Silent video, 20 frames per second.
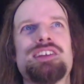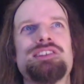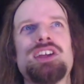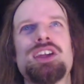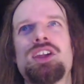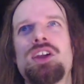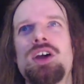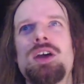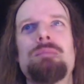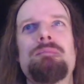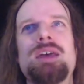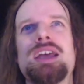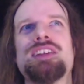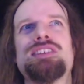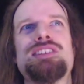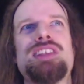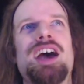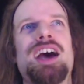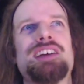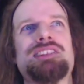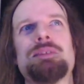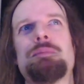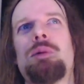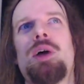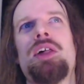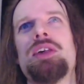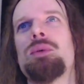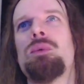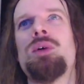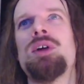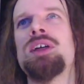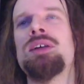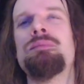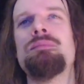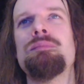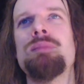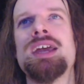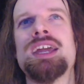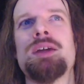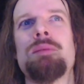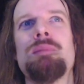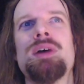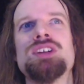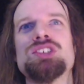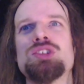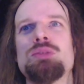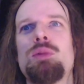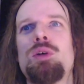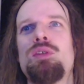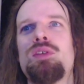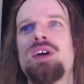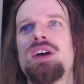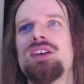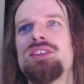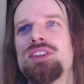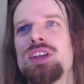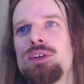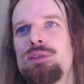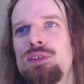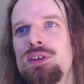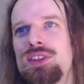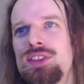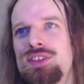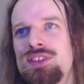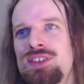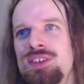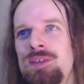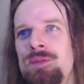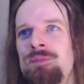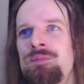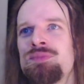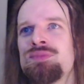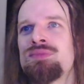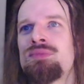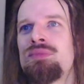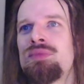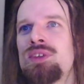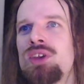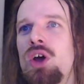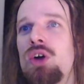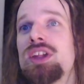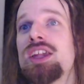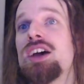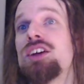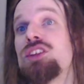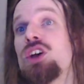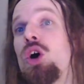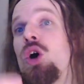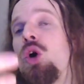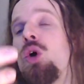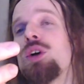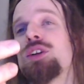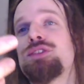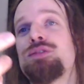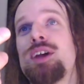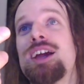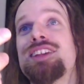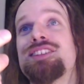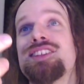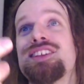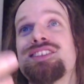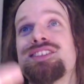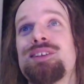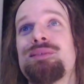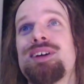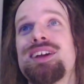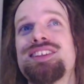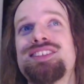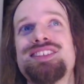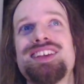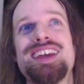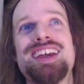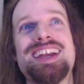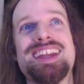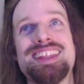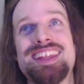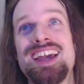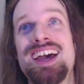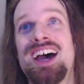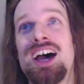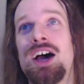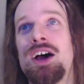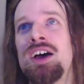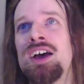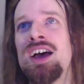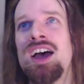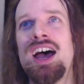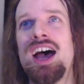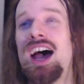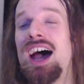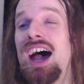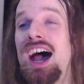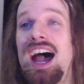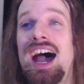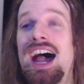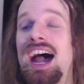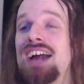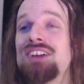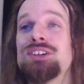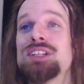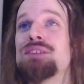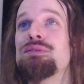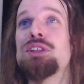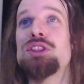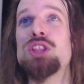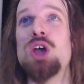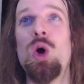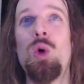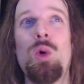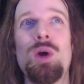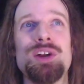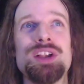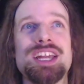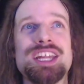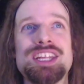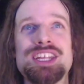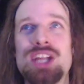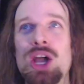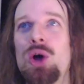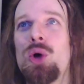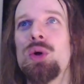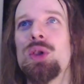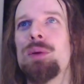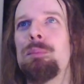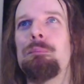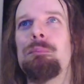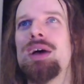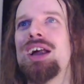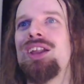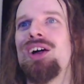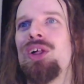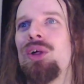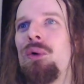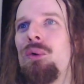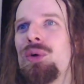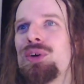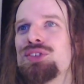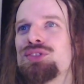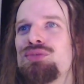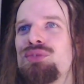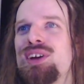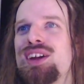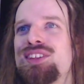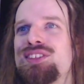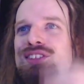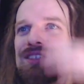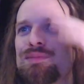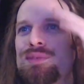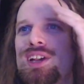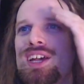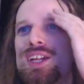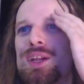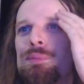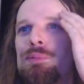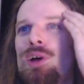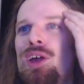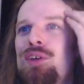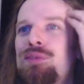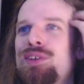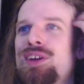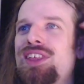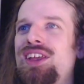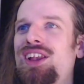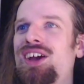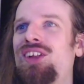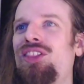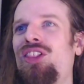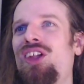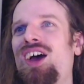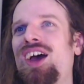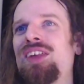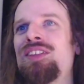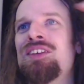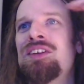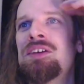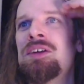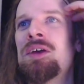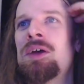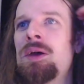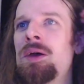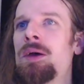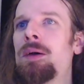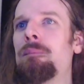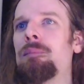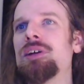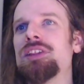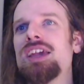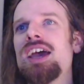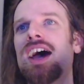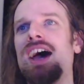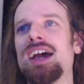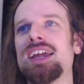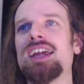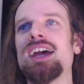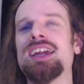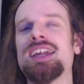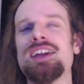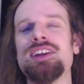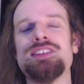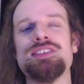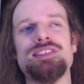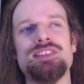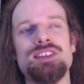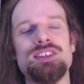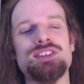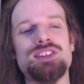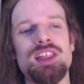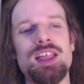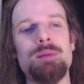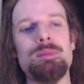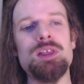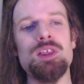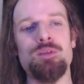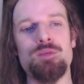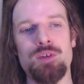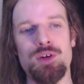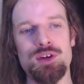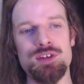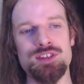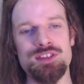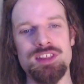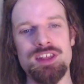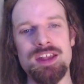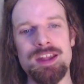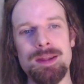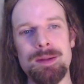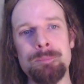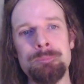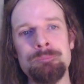It could, big stocks. It probably wouldn't make a measurable difference. Oh yeah, horse races. Somebody's saying, yeah. I don't even know where to go to bet on horse races, but I could probably figure that out online. But yeah, I guess, so that'd be the first thing.